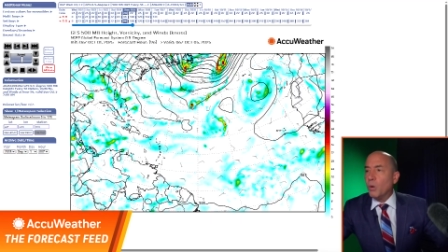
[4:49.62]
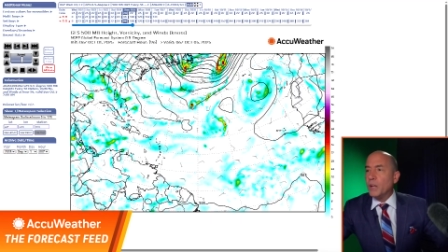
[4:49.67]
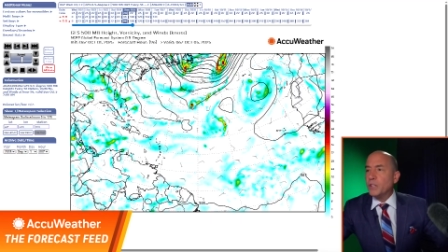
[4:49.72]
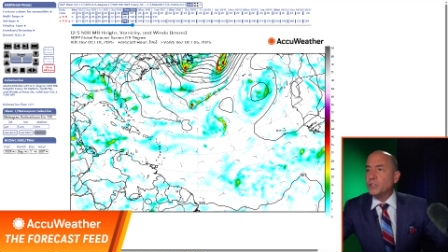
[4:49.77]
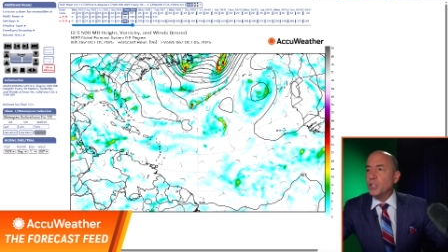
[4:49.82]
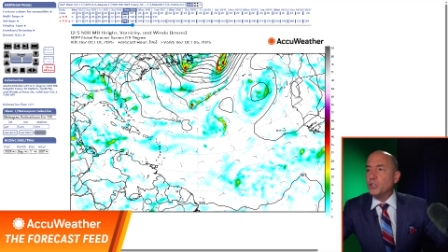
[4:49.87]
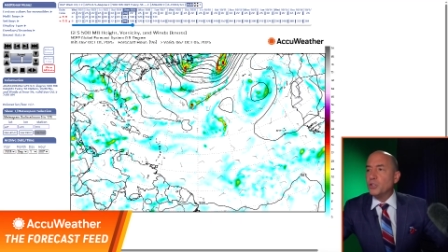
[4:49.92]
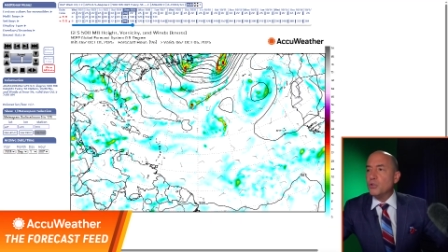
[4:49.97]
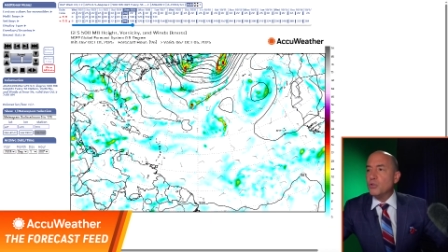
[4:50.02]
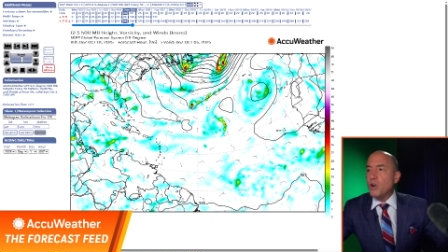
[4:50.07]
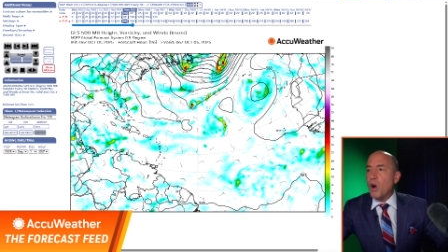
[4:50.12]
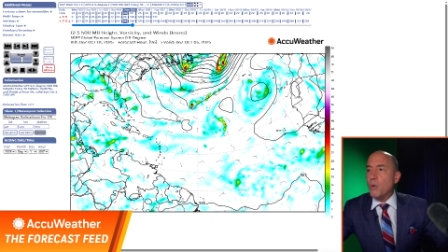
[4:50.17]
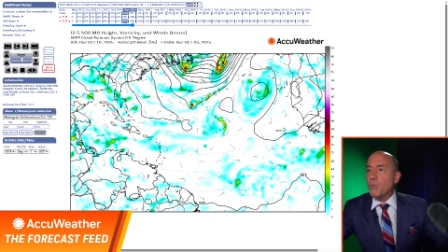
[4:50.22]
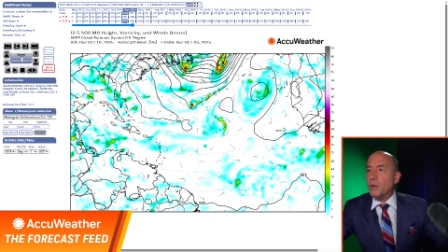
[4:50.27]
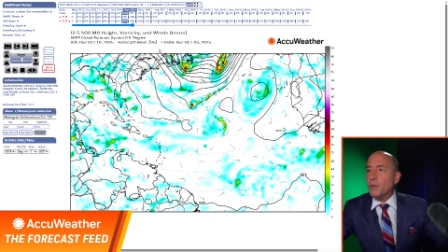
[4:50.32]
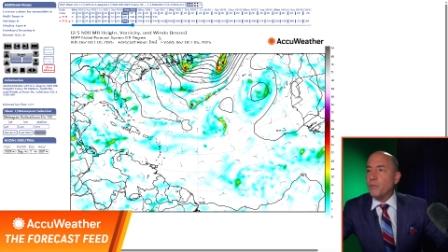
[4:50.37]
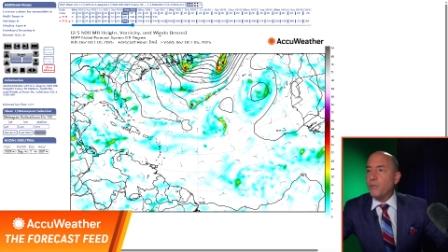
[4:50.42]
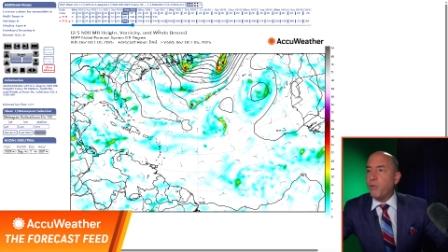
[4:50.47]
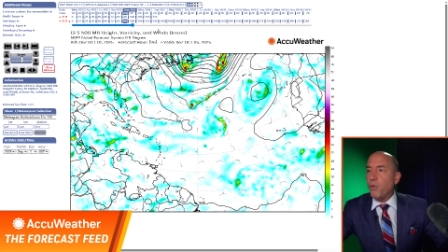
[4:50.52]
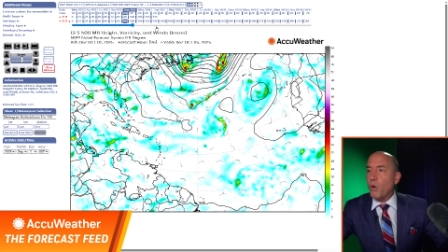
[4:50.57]
What does it do
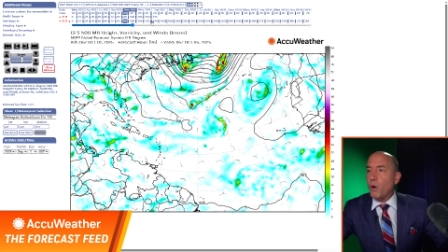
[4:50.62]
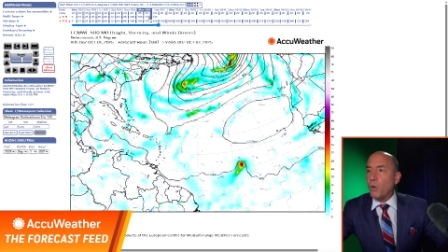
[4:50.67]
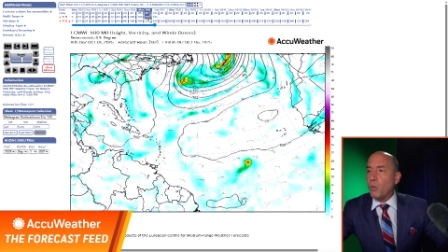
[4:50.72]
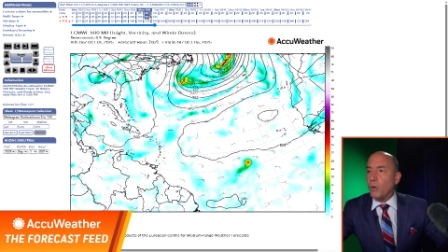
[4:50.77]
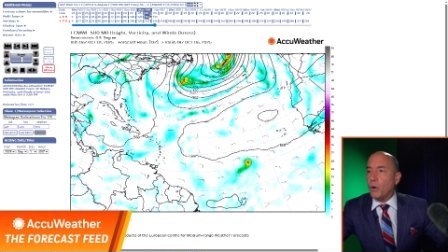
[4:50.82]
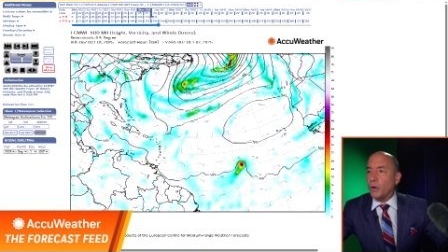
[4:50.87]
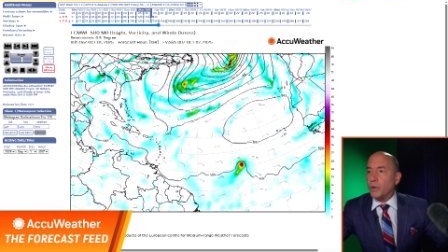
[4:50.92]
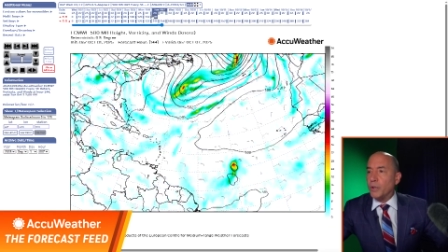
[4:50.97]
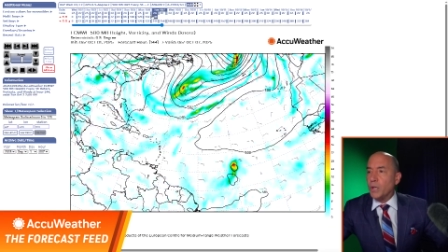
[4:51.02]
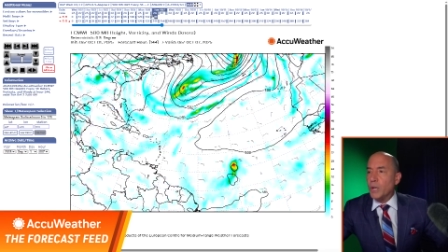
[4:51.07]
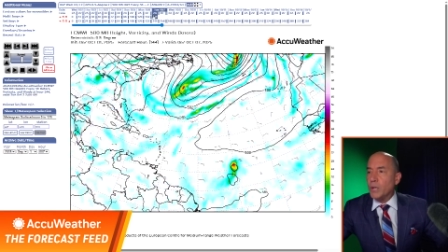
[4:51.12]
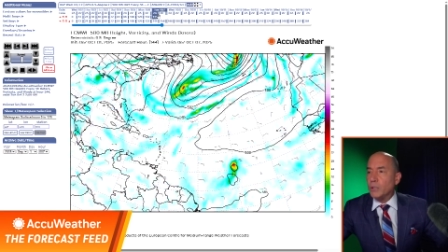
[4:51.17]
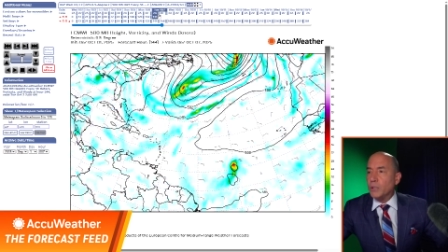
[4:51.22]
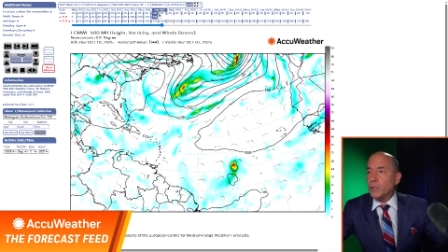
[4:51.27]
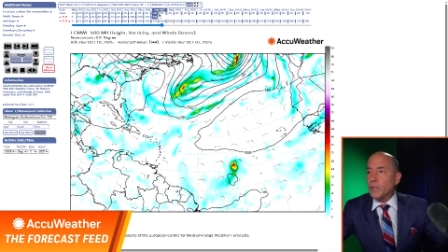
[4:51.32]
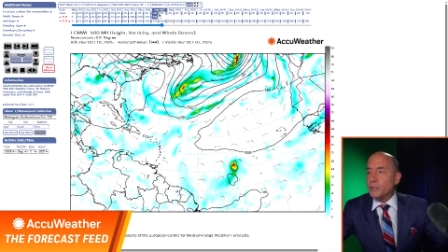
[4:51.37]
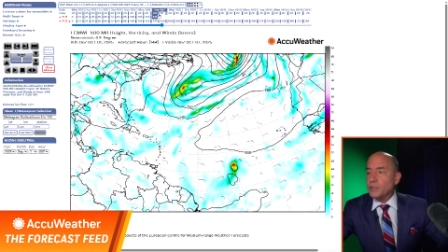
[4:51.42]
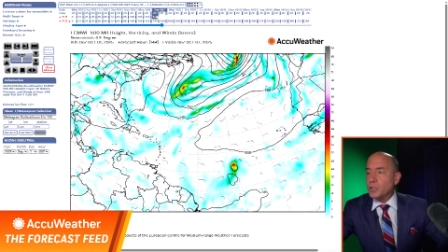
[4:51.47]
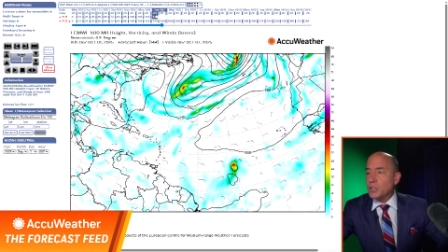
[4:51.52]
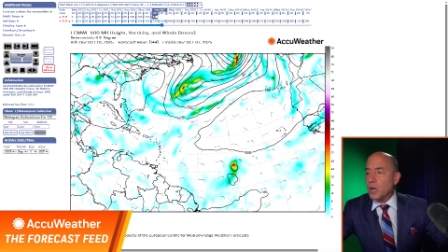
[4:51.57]
going forward?
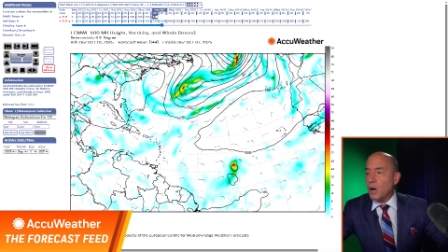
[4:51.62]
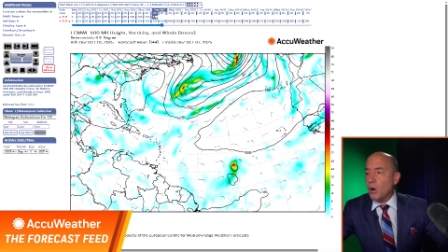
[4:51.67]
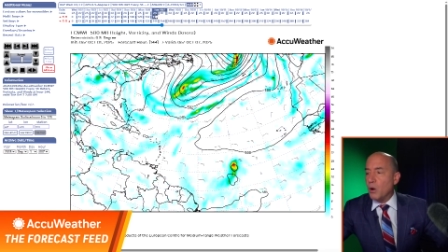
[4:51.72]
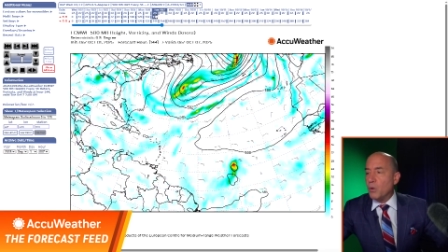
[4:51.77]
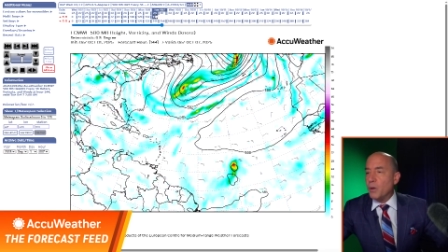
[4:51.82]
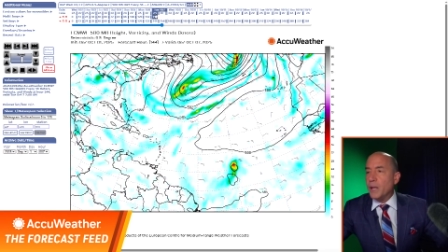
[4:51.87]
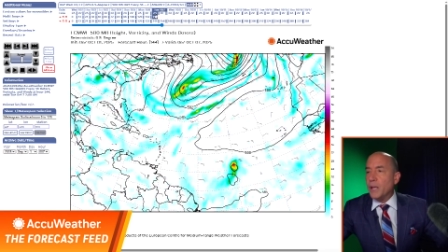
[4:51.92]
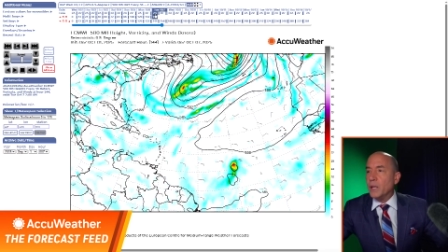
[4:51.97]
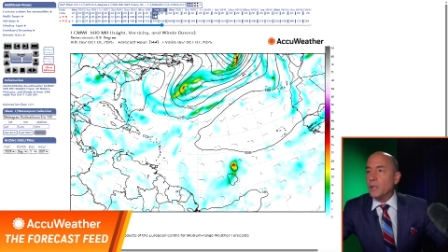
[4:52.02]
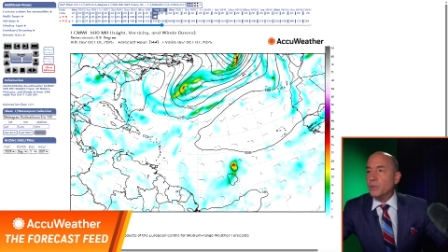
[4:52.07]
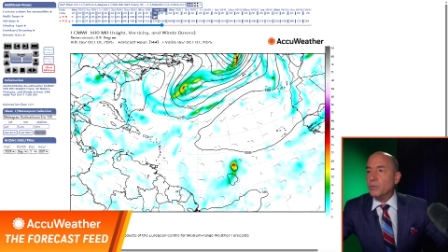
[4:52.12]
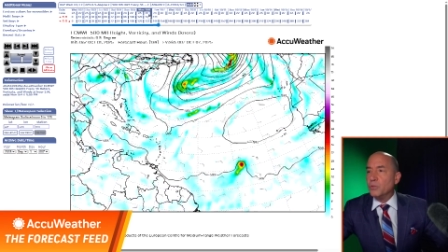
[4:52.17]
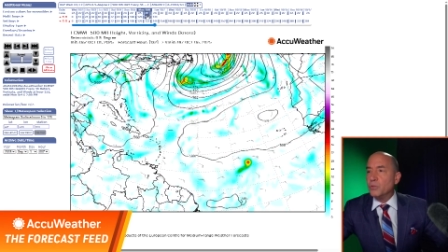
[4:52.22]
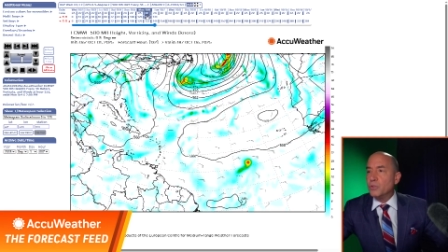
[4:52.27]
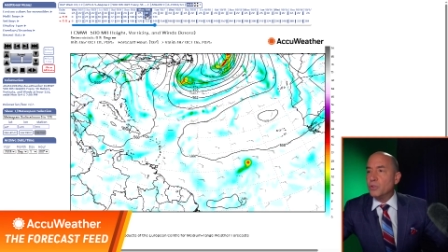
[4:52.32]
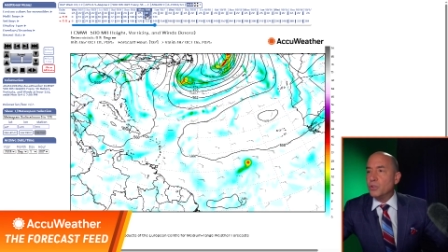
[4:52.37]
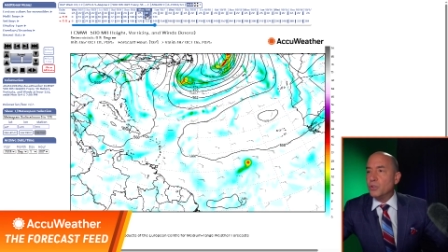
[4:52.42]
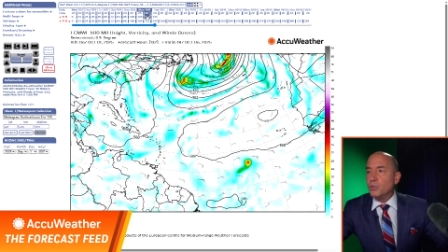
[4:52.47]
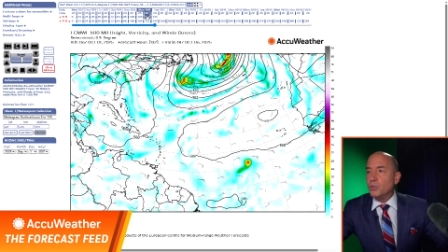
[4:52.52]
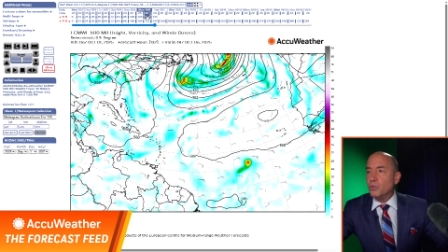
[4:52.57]
Let's go
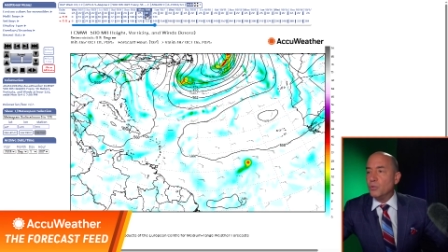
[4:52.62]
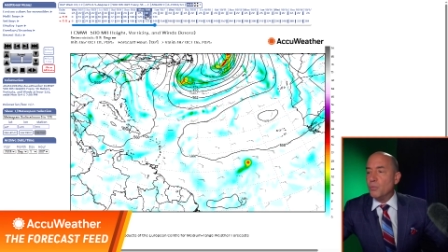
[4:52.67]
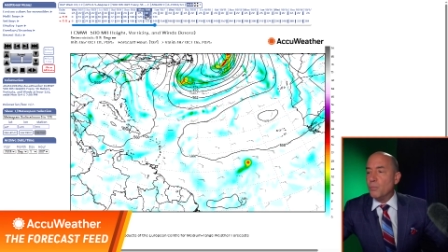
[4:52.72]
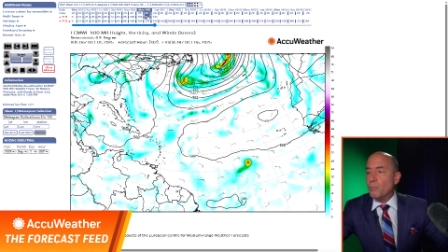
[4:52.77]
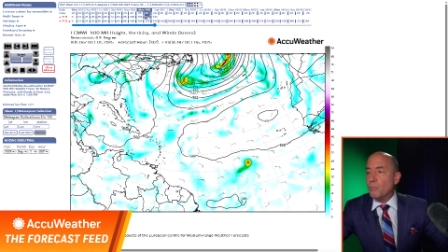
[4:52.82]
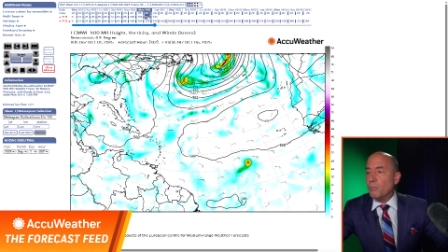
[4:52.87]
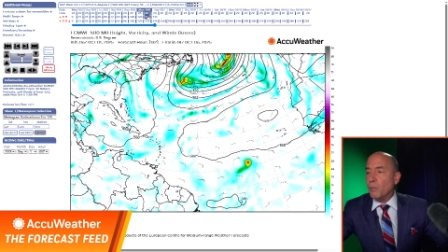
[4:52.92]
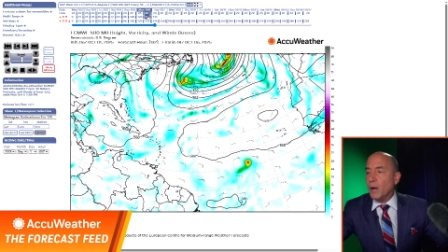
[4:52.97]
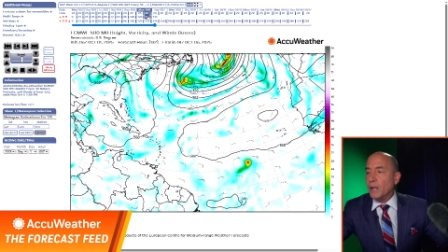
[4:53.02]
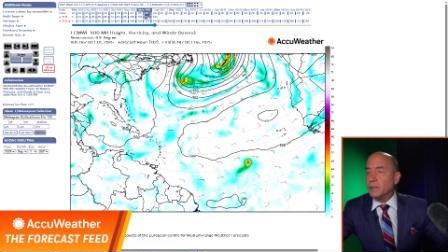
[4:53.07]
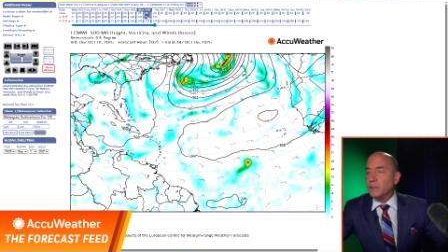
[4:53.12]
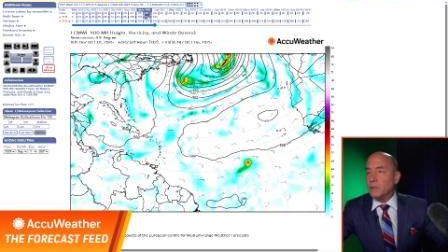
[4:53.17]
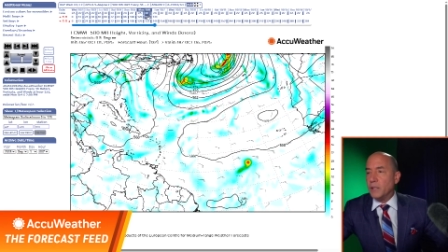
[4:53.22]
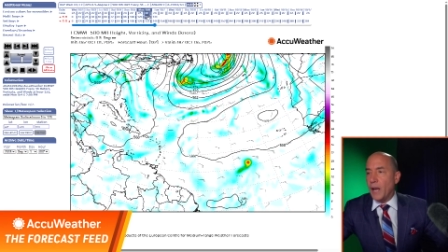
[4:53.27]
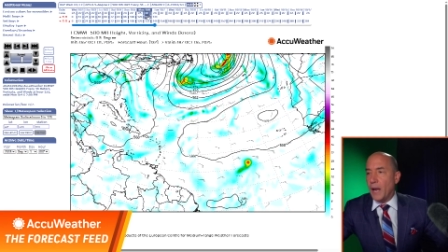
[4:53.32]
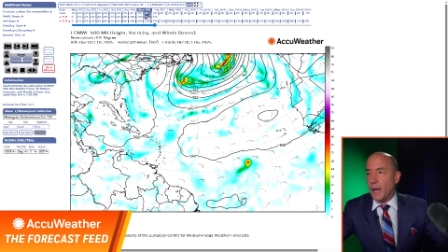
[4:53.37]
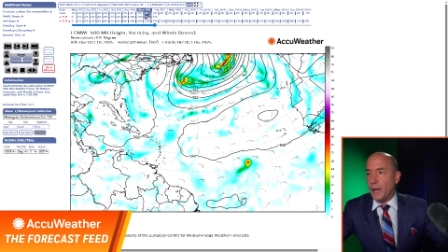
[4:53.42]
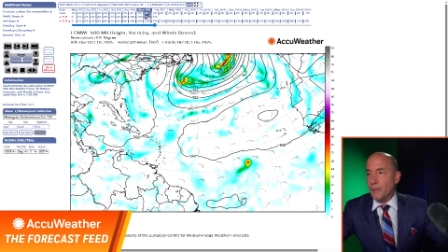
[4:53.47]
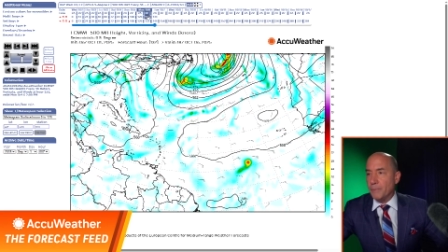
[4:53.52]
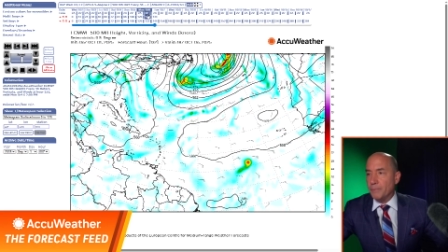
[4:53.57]
into
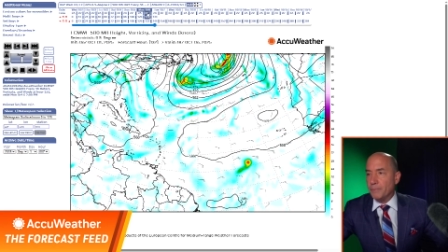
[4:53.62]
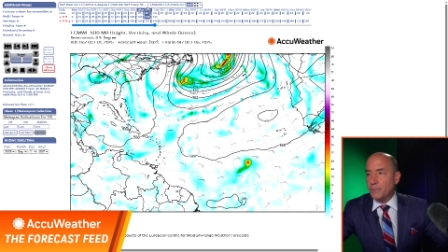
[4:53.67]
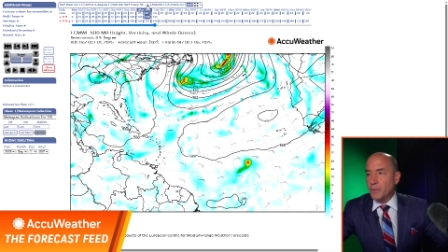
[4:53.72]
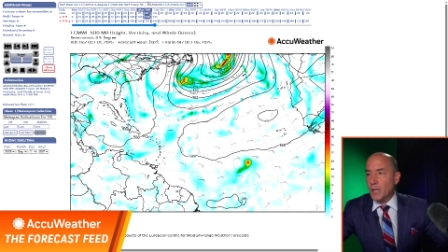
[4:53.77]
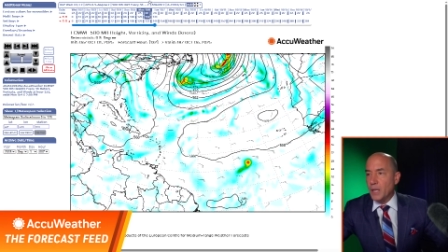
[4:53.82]
Monday.